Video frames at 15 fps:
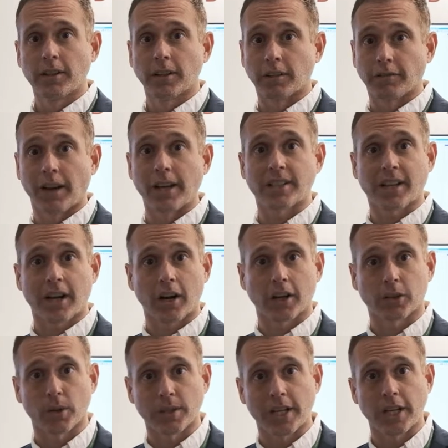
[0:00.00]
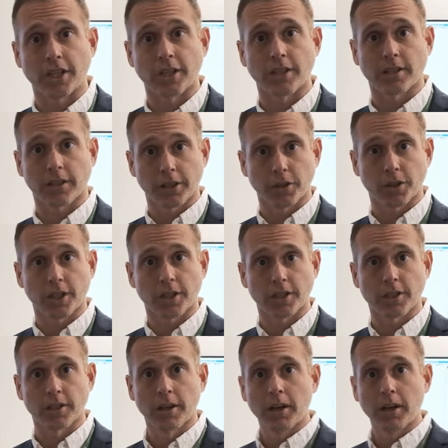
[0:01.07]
device characterization solutions.